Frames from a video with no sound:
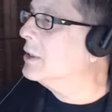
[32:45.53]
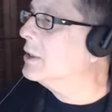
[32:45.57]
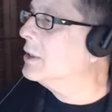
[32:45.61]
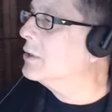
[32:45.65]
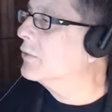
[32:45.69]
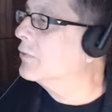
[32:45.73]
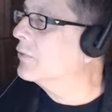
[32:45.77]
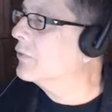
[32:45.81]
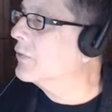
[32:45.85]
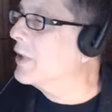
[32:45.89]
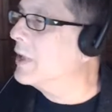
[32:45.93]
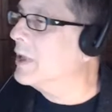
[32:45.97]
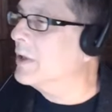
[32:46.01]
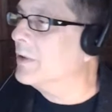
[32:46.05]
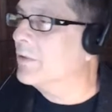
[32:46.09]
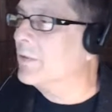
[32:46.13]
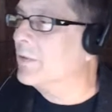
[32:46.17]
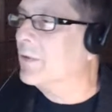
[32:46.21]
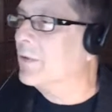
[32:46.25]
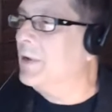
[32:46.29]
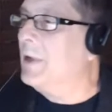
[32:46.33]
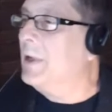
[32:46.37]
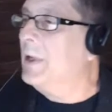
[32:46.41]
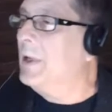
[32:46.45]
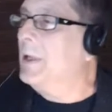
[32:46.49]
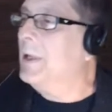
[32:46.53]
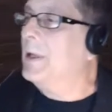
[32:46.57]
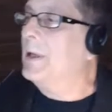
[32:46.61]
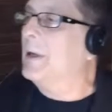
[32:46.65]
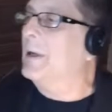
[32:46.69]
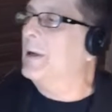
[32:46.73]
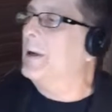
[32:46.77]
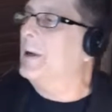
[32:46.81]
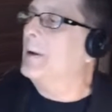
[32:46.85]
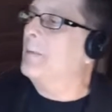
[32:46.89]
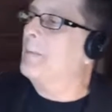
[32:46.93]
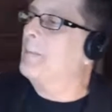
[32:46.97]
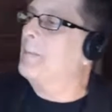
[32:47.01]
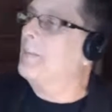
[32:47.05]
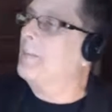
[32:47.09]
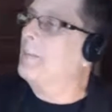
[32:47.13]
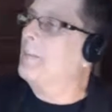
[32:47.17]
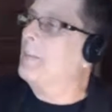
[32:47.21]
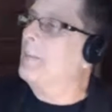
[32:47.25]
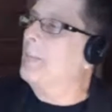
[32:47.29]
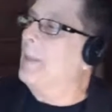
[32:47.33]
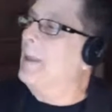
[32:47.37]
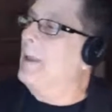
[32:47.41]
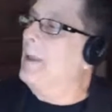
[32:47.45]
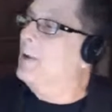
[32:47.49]
legal states. Um,
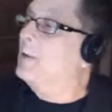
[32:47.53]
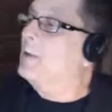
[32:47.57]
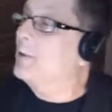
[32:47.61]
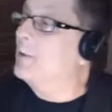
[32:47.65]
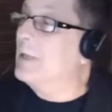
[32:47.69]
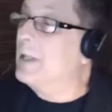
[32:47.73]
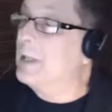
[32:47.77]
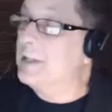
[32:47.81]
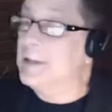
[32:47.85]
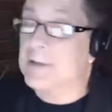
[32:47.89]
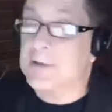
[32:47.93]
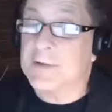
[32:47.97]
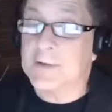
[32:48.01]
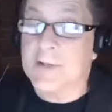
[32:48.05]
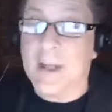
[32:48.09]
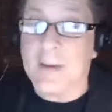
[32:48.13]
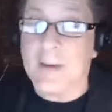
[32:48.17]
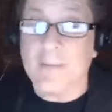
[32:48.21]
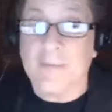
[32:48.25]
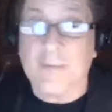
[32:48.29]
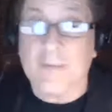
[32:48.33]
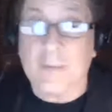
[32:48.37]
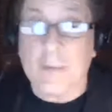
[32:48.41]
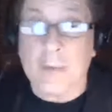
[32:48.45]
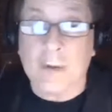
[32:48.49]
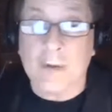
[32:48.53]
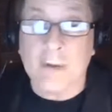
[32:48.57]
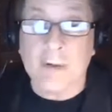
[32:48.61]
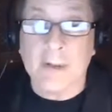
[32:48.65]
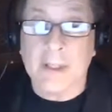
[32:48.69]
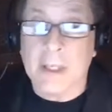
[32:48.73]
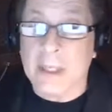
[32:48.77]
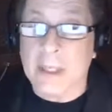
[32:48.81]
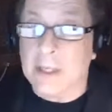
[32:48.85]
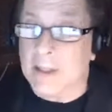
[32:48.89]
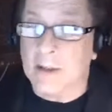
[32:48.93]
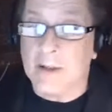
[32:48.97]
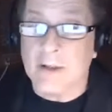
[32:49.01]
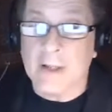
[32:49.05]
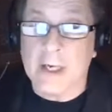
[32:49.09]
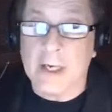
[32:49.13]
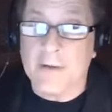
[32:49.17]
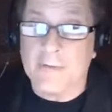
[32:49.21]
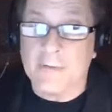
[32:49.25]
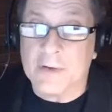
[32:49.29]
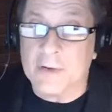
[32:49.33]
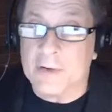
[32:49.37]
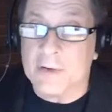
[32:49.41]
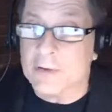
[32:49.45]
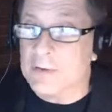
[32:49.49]
so that's a step forward. Now all I
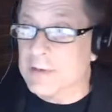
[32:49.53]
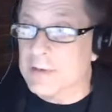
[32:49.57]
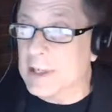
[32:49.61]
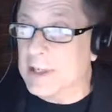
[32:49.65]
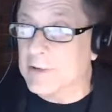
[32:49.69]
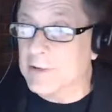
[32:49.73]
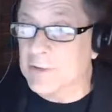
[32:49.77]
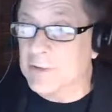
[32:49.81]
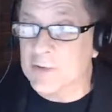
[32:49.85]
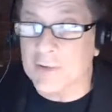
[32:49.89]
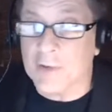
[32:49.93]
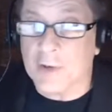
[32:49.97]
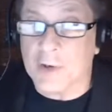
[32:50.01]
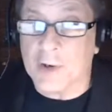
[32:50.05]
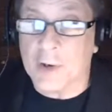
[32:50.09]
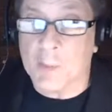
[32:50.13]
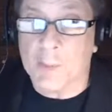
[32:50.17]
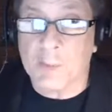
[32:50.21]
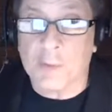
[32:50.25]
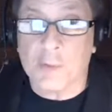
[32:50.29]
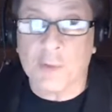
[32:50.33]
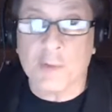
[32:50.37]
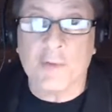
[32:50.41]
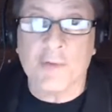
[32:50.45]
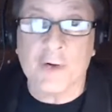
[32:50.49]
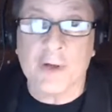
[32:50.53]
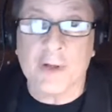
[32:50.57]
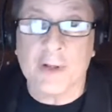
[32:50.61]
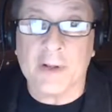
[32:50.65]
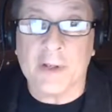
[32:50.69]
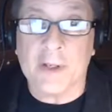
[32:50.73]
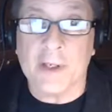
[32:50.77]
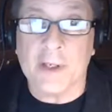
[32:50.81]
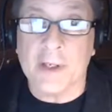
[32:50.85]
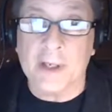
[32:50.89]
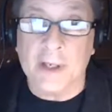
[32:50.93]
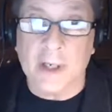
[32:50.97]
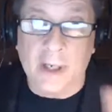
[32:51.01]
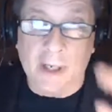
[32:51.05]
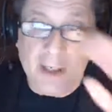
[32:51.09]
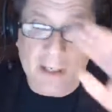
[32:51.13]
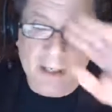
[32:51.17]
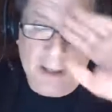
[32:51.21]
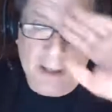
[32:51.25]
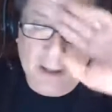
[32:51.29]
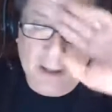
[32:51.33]
have to do is actually start approving the